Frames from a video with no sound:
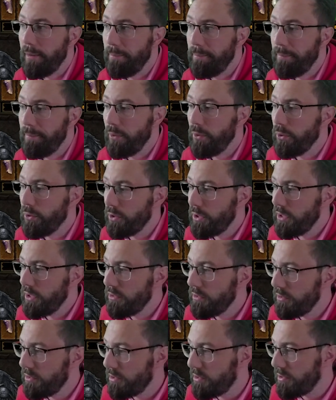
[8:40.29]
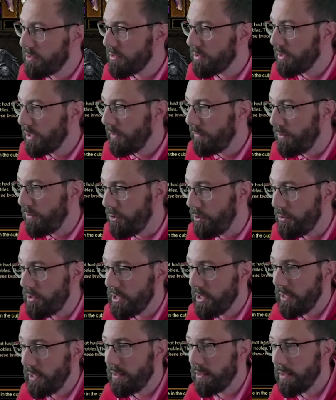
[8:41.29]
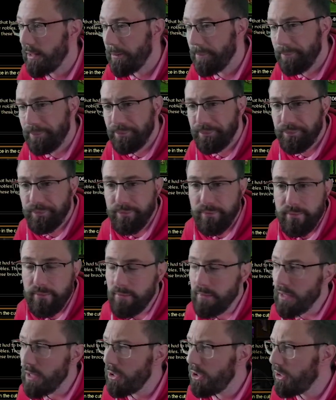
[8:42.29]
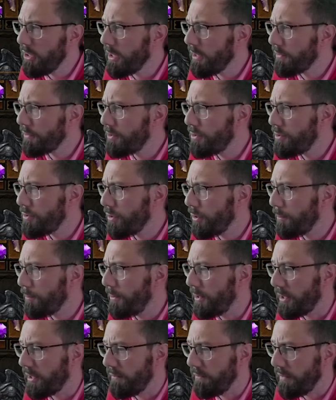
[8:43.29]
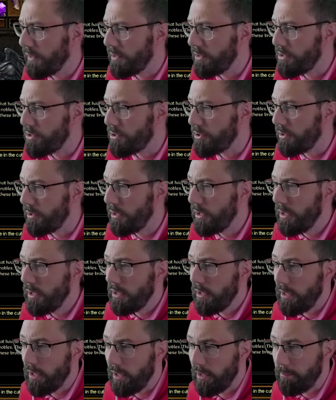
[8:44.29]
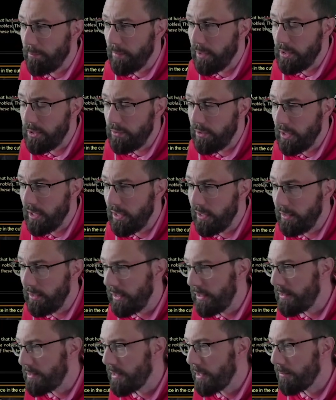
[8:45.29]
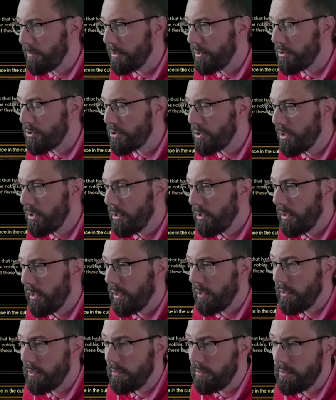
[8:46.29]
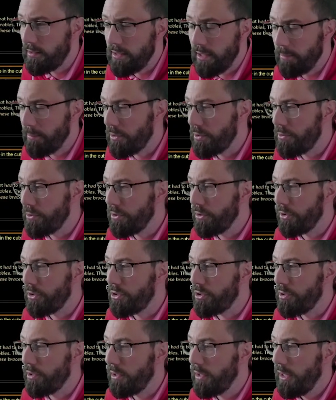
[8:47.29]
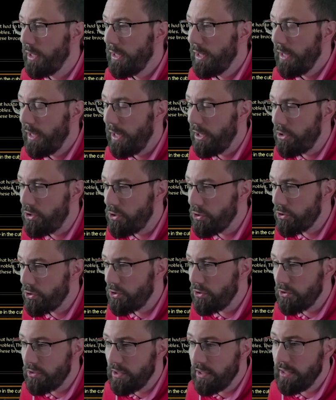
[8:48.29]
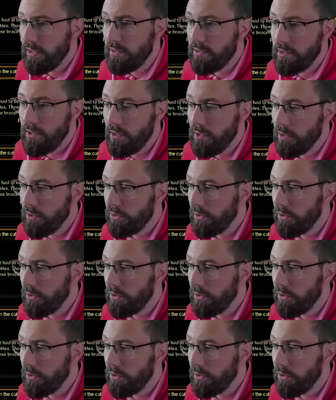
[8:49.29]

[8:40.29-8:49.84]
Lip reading: Or guilds, if you do take that, you'll have to drop the convention, and you get elite damage and the damage reduction. It just doesn't hit as hard.